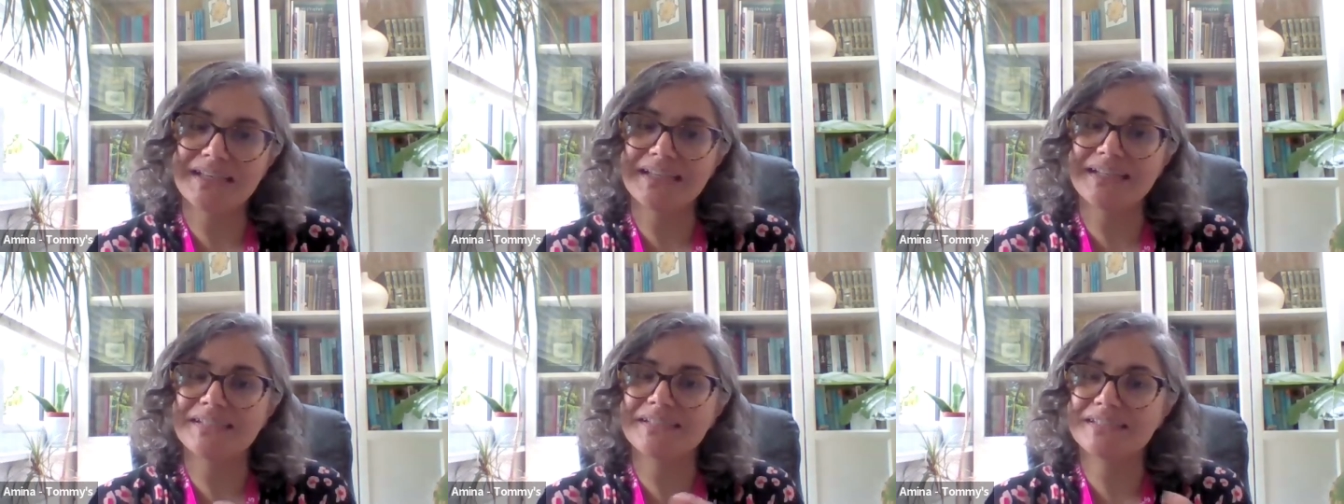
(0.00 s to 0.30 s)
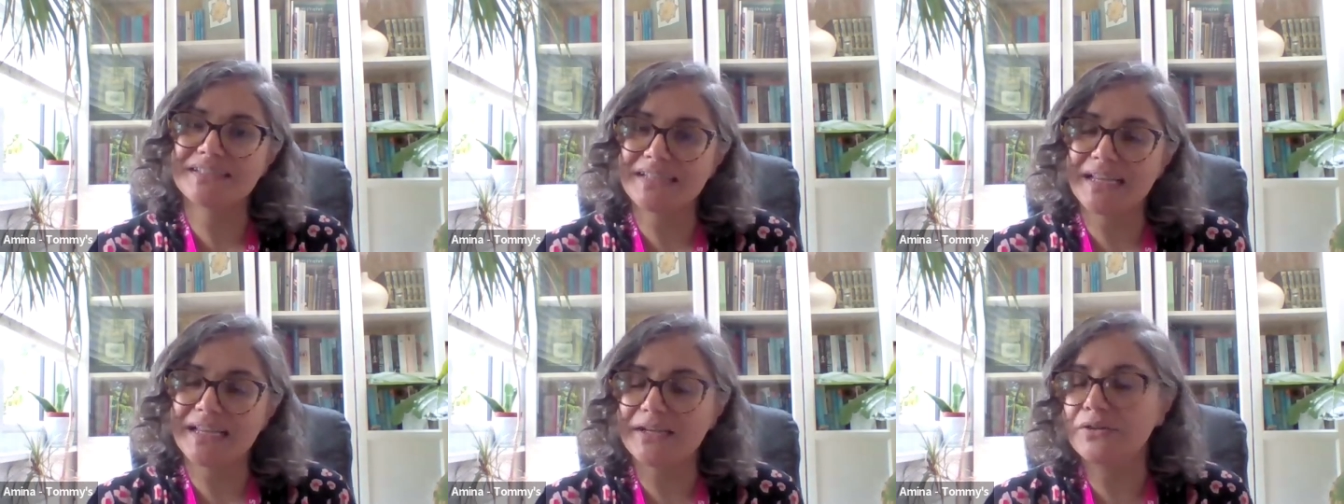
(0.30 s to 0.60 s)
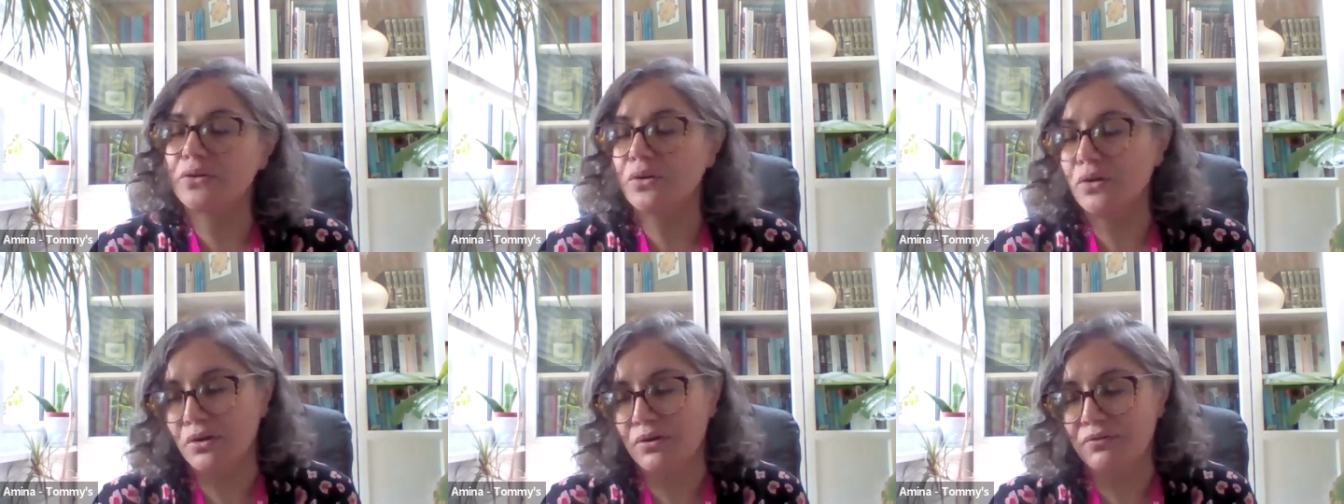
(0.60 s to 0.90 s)

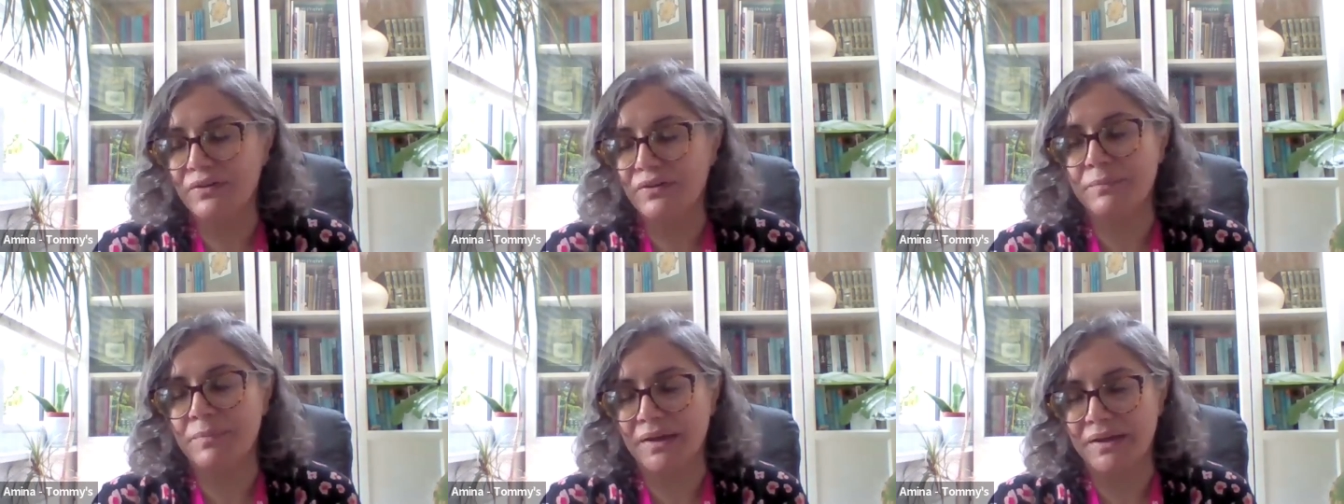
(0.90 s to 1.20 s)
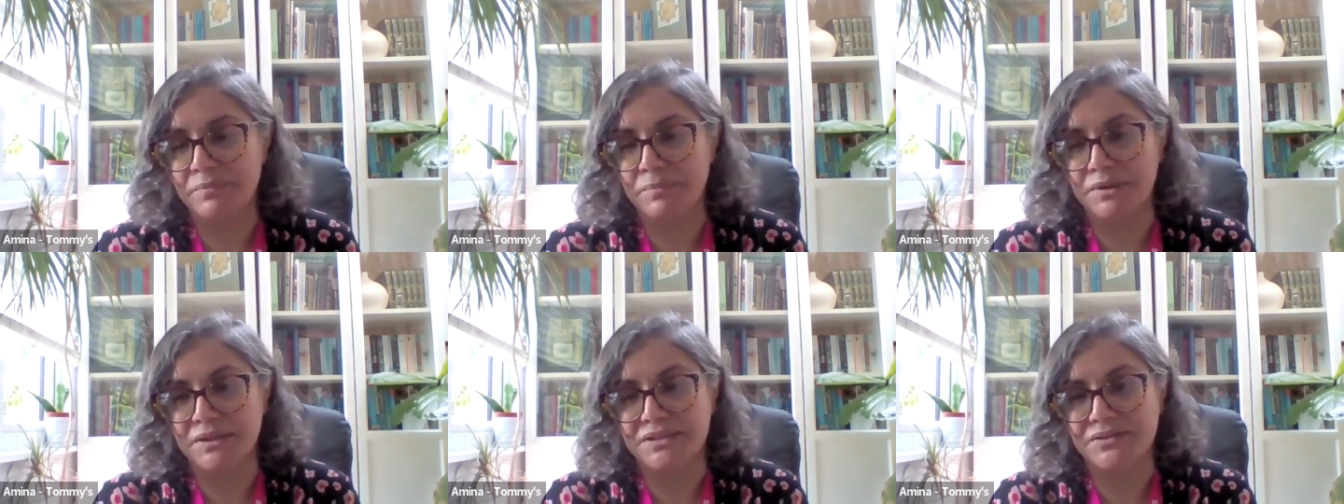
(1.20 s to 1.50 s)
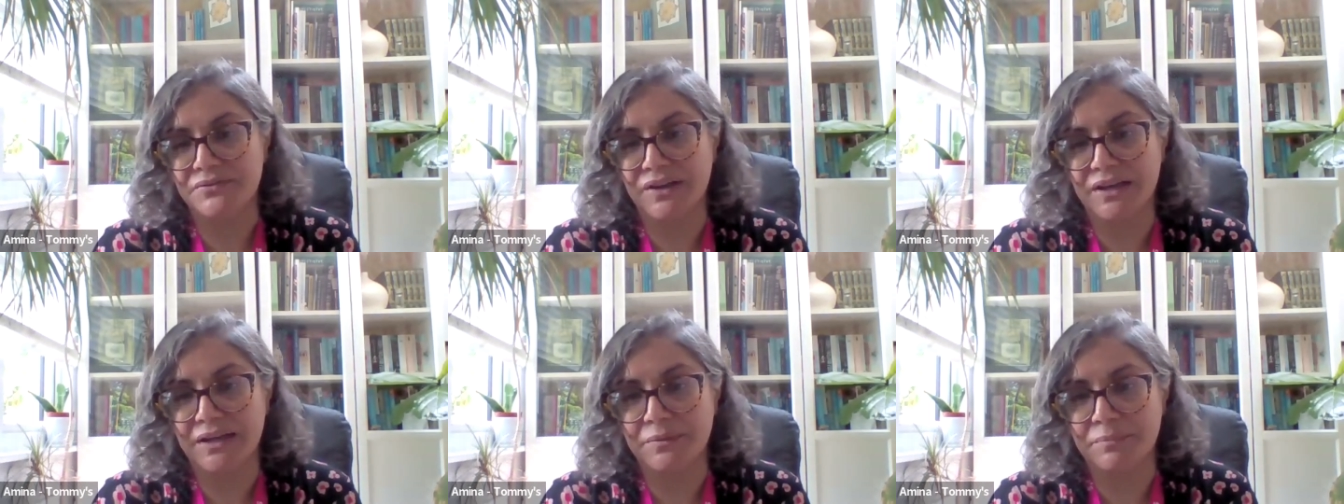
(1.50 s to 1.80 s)
instead of a baby
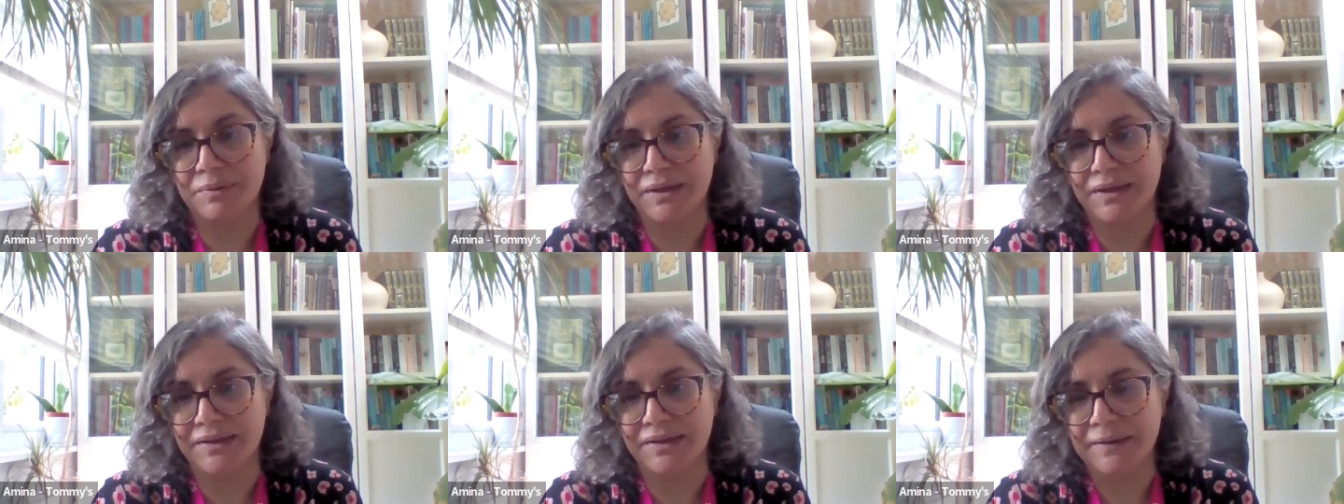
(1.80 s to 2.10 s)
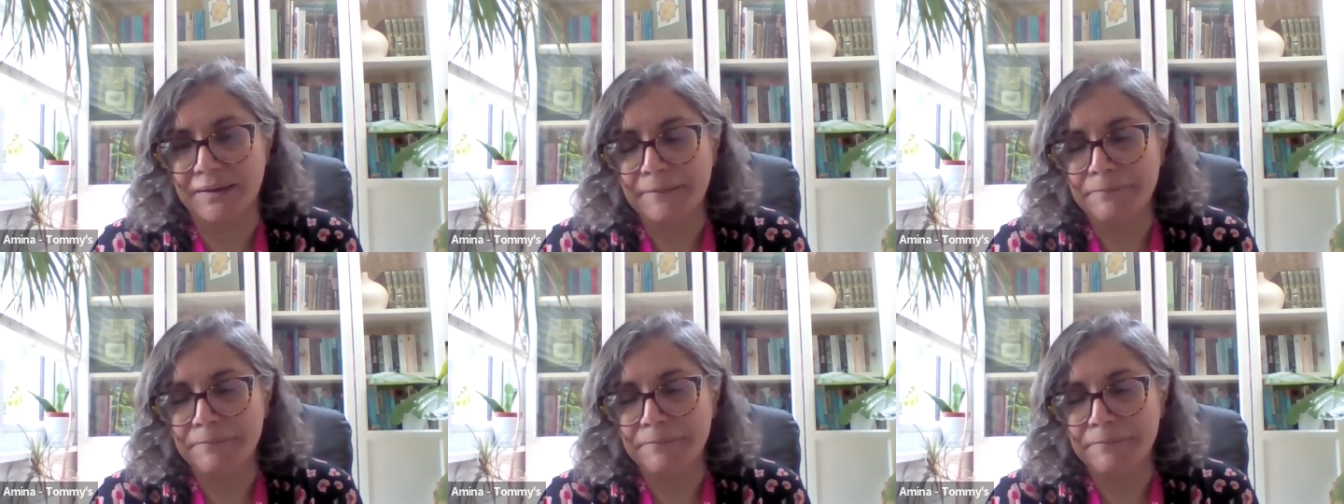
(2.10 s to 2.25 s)
developing.